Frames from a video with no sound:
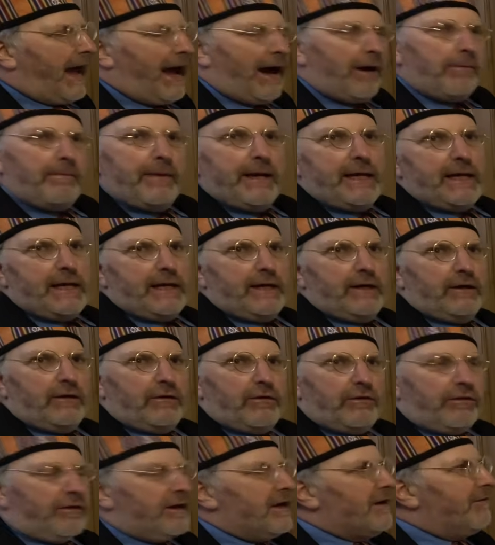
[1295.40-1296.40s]
how
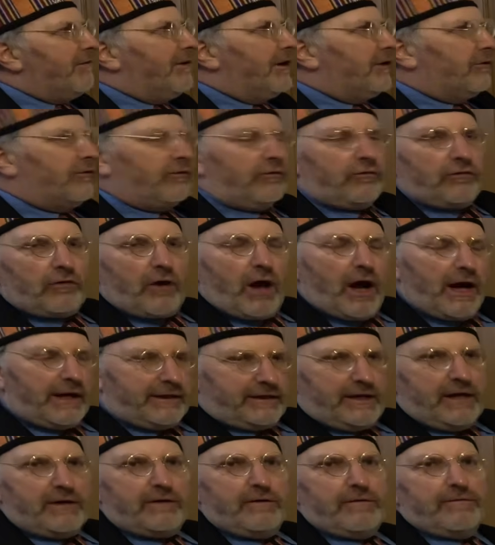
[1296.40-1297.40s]
many theorists
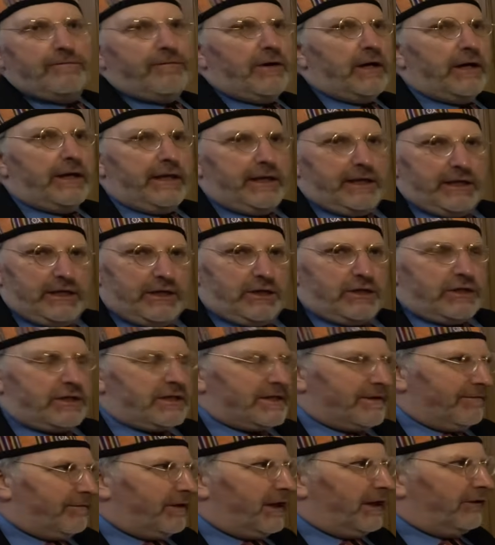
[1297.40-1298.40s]
identify each
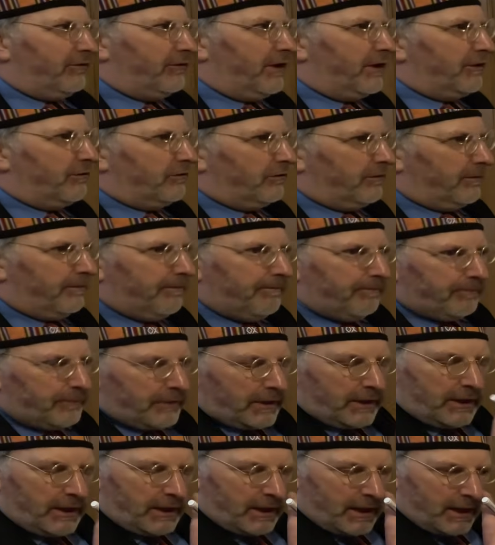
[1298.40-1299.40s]
civilization.
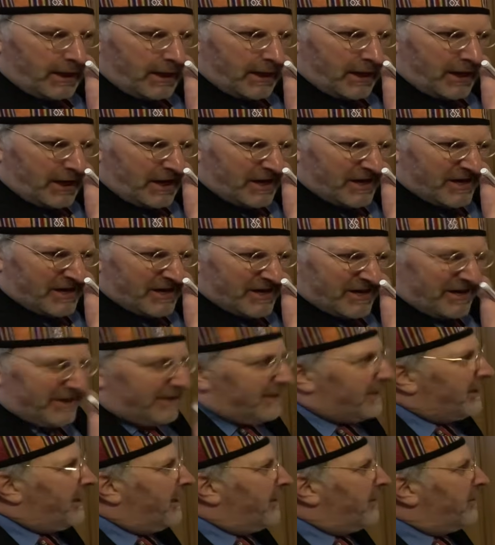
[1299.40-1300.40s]

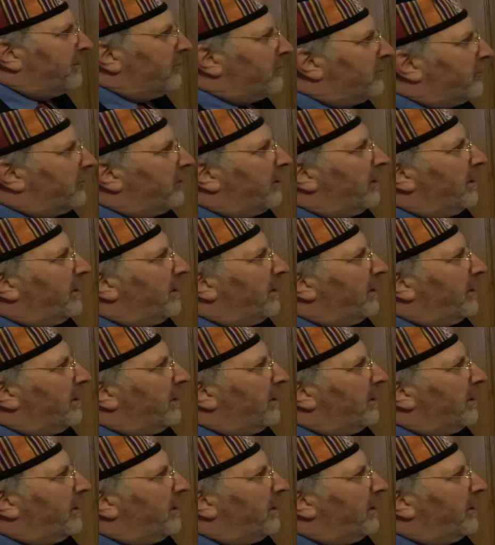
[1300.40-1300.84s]
And